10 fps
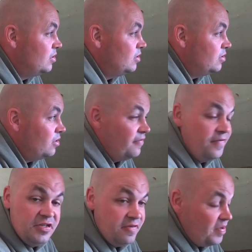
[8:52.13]
So the
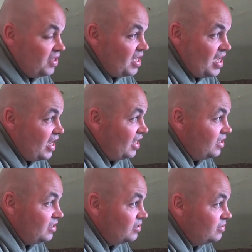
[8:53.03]
fish have been there
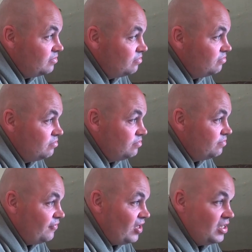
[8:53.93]

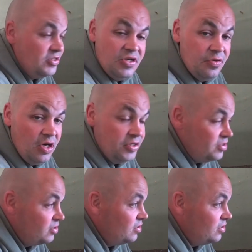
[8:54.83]
the last 2 nights.